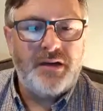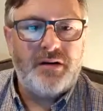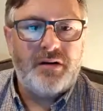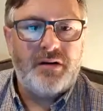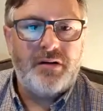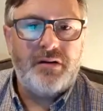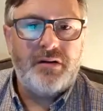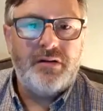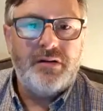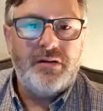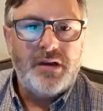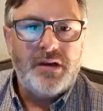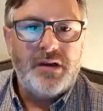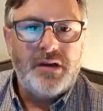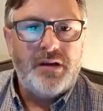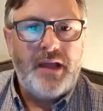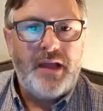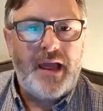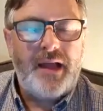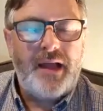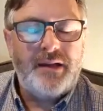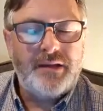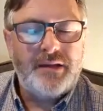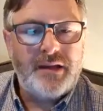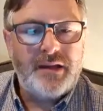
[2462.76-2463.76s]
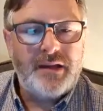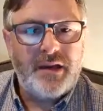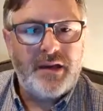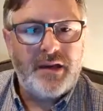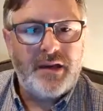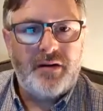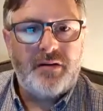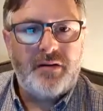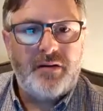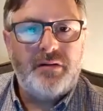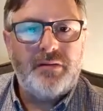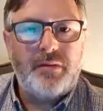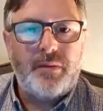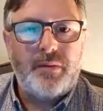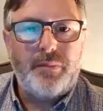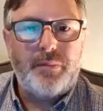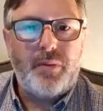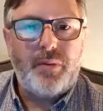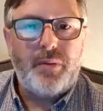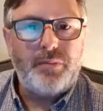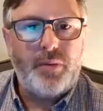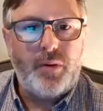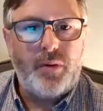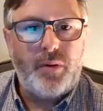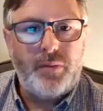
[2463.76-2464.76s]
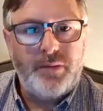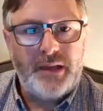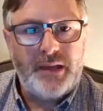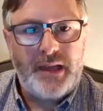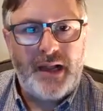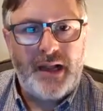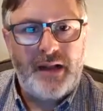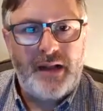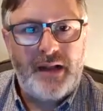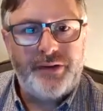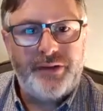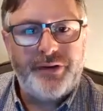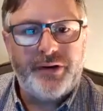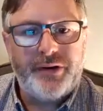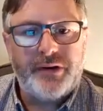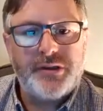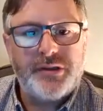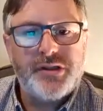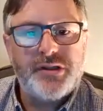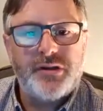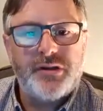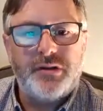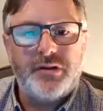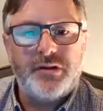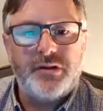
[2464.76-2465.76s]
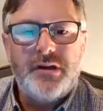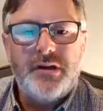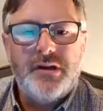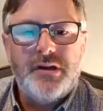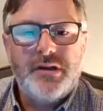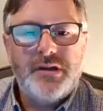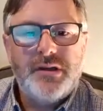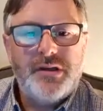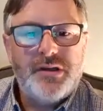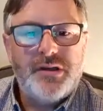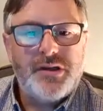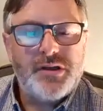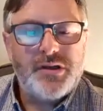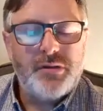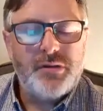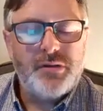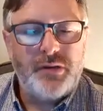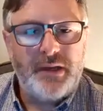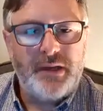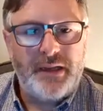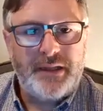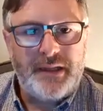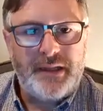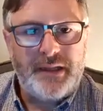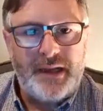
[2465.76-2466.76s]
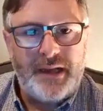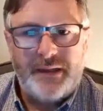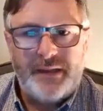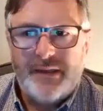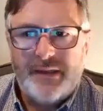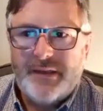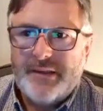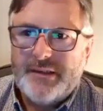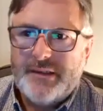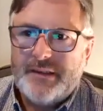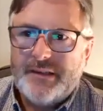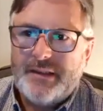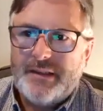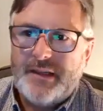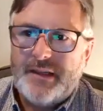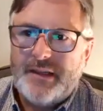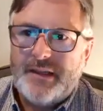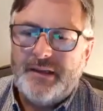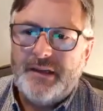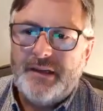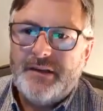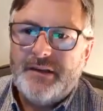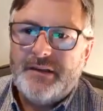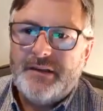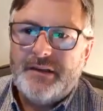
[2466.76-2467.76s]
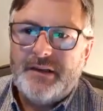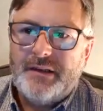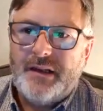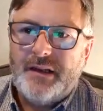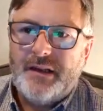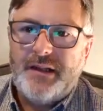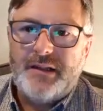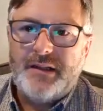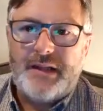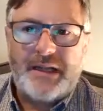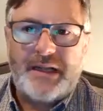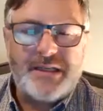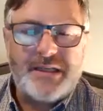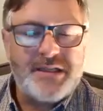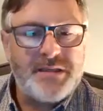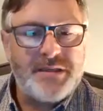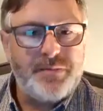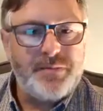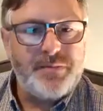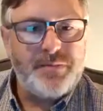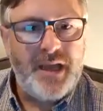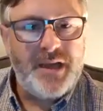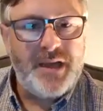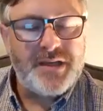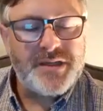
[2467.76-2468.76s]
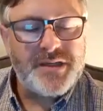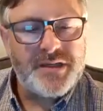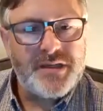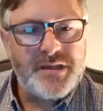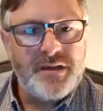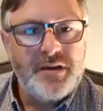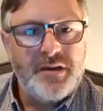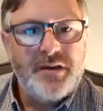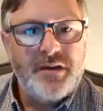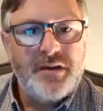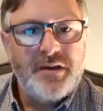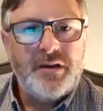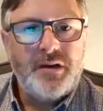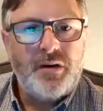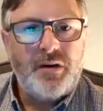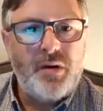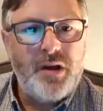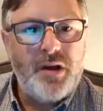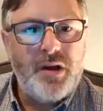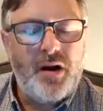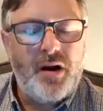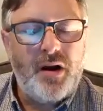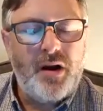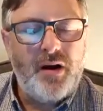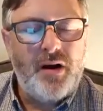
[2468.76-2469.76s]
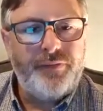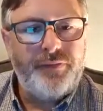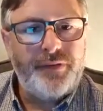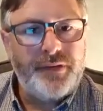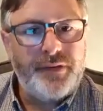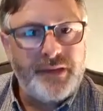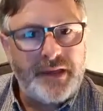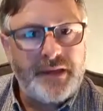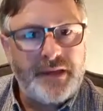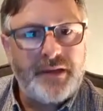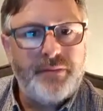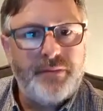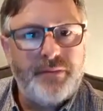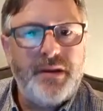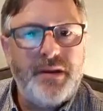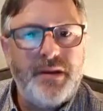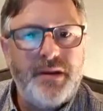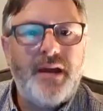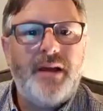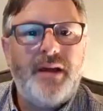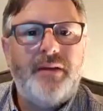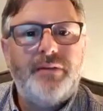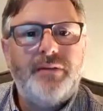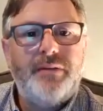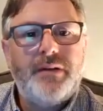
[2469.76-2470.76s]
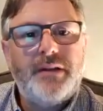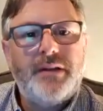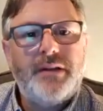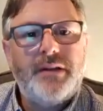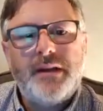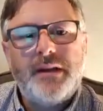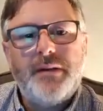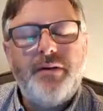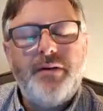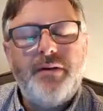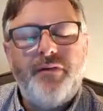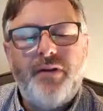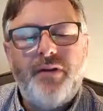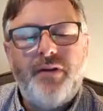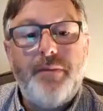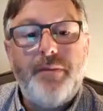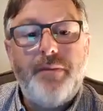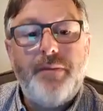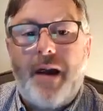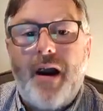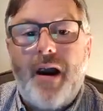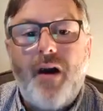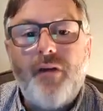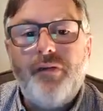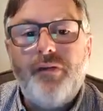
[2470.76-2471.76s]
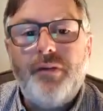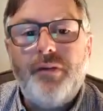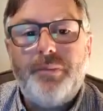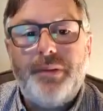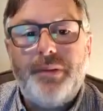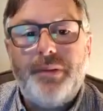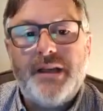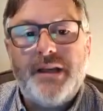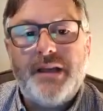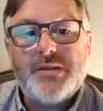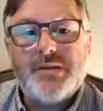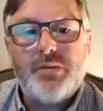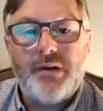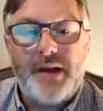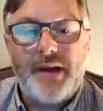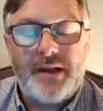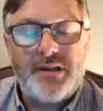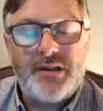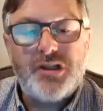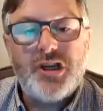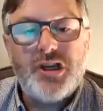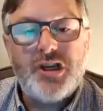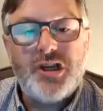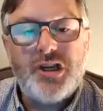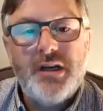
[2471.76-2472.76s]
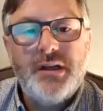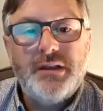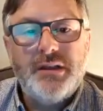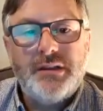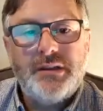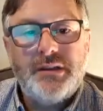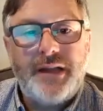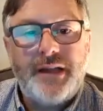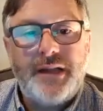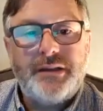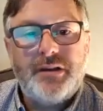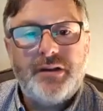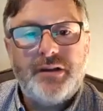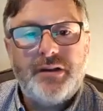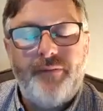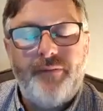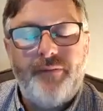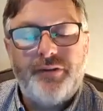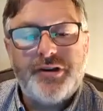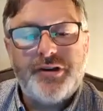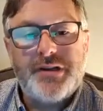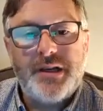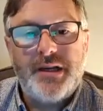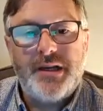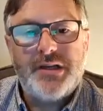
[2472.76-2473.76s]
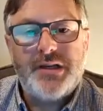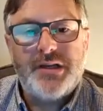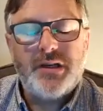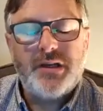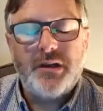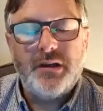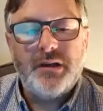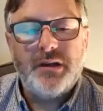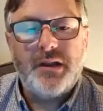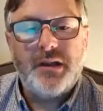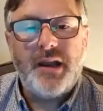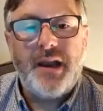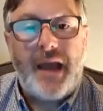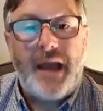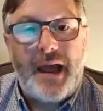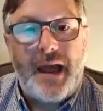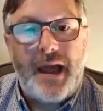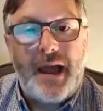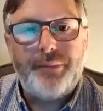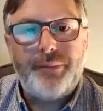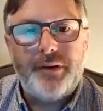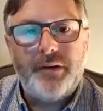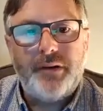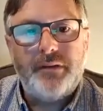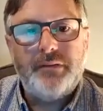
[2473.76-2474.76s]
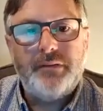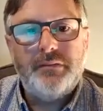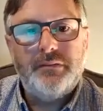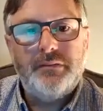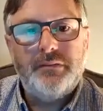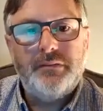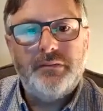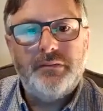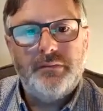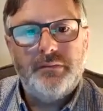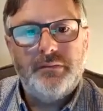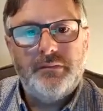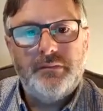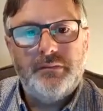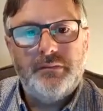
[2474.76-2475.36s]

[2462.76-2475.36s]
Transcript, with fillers: or healthcare or public health nurse or someone like that, then in that space, quite often that can be that can be a very powerful place where that that conversation can happen. Mm.